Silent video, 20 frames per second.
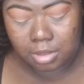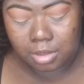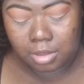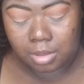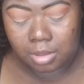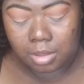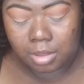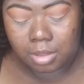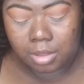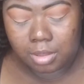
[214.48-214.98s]

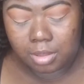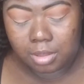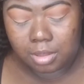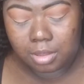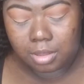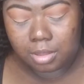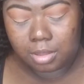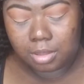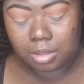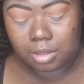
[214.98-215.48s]

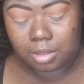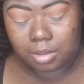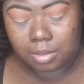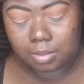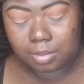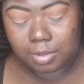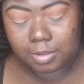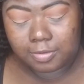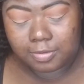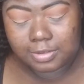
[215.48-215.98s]
And
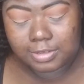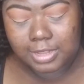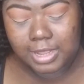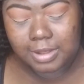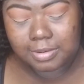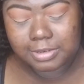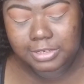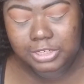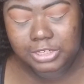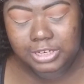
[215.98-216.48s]

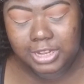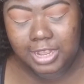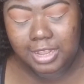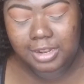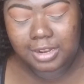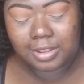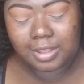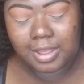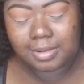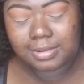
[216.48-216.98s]
what
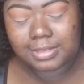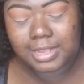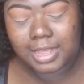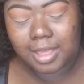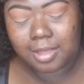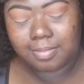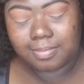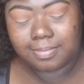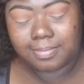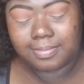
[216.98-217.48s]
shade is
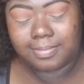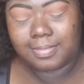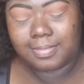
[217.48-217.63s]
this?